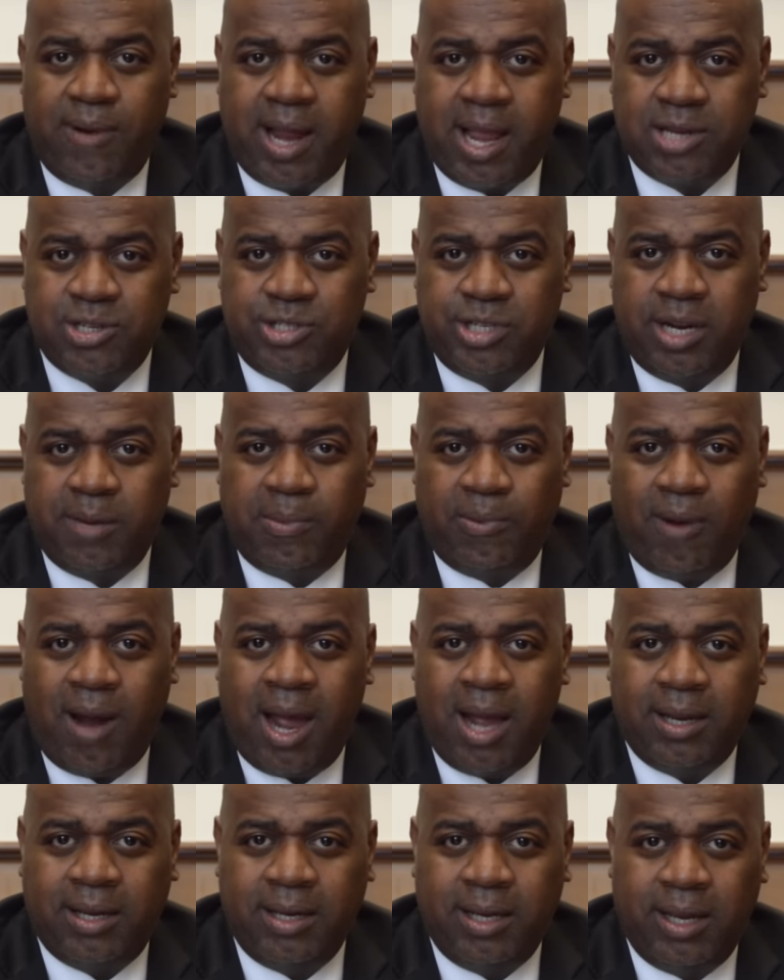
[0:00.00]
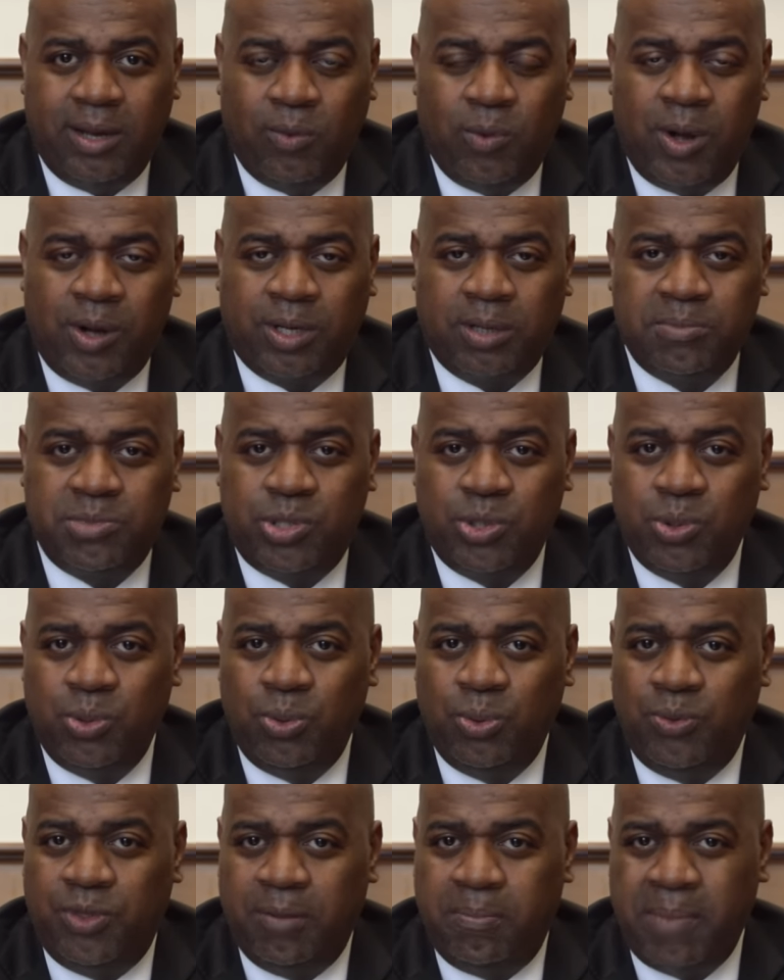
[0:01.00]
Raj J. Baraka, and welcome
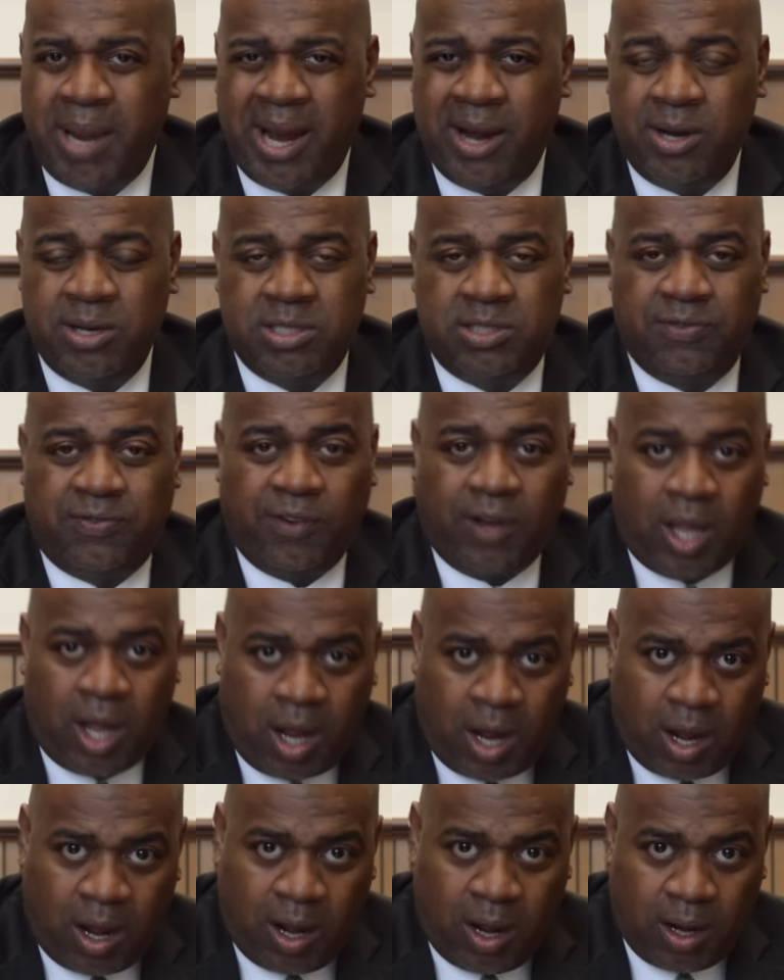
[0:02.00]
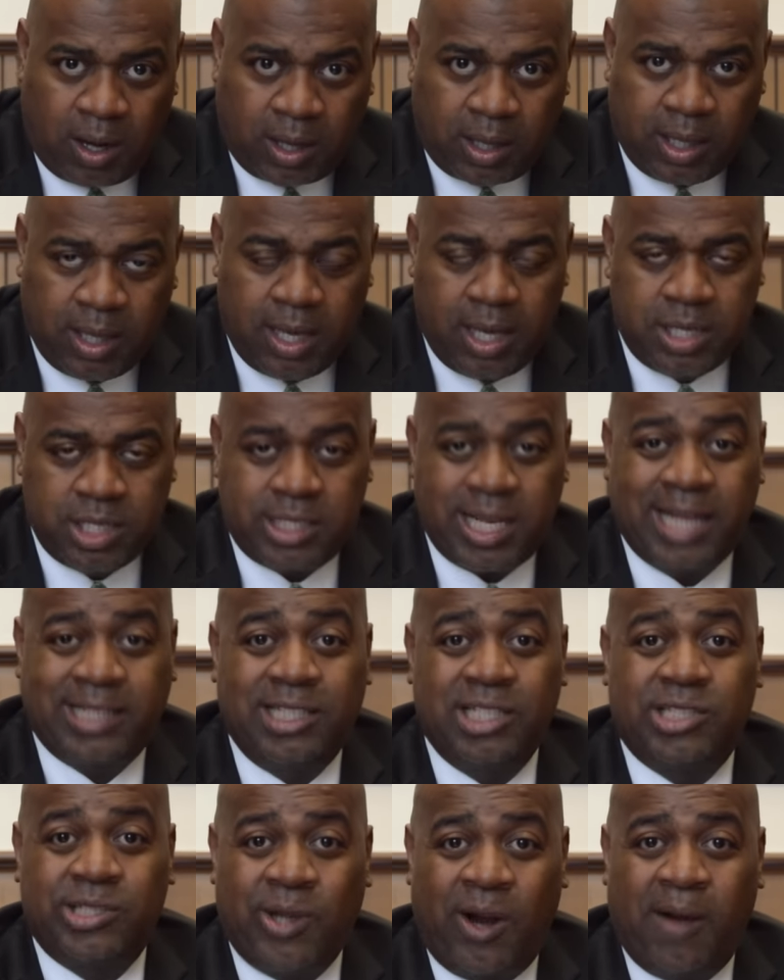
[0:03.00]
to the Mayor's Vlog. So I'd like
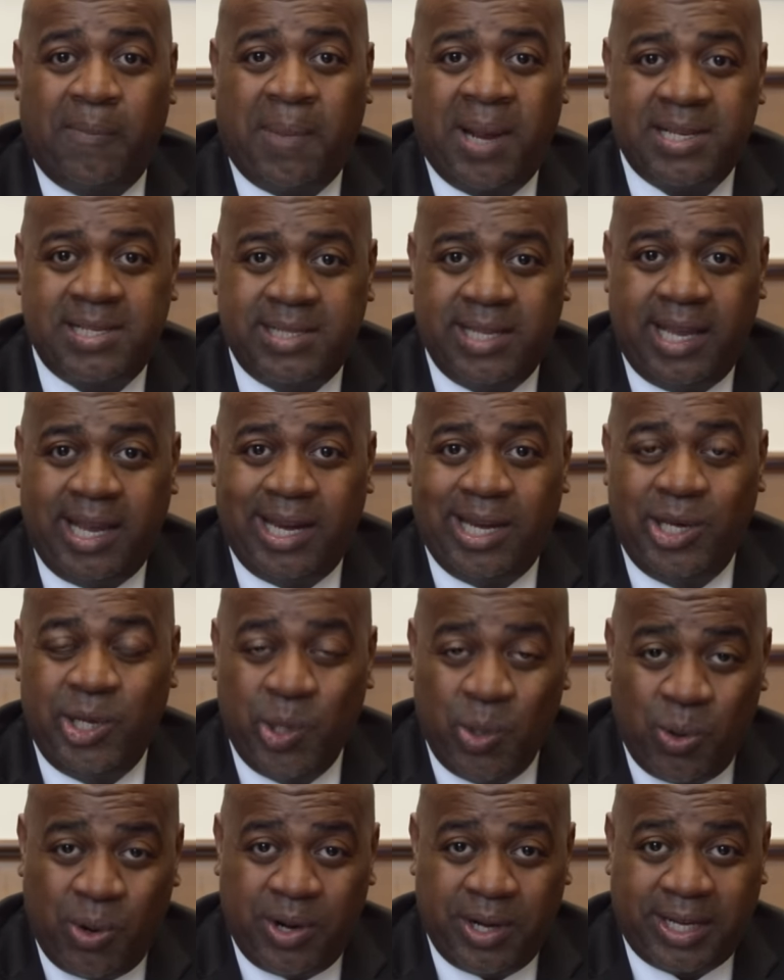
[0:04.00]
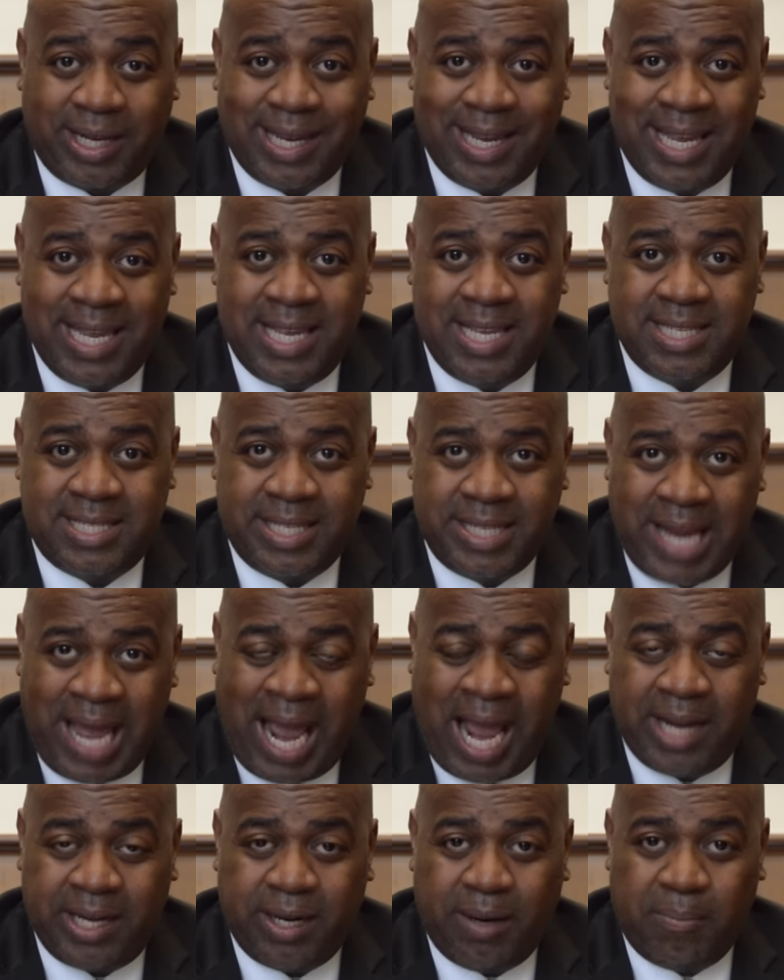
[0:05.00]
to start by saying Newark is
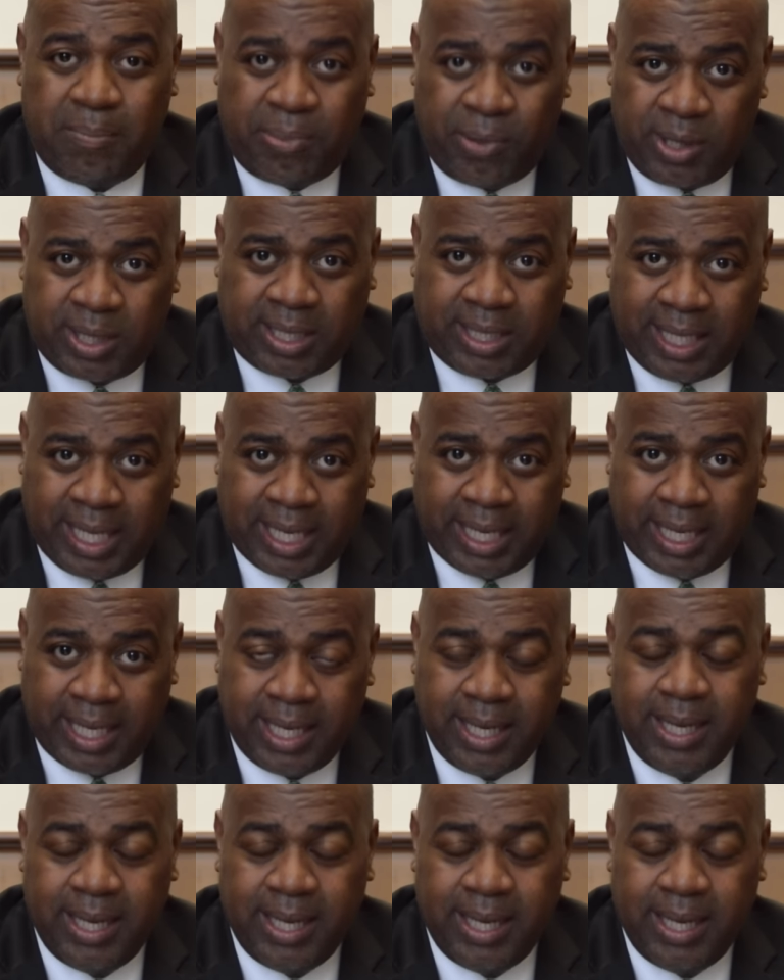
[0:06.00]
not Brooklyn.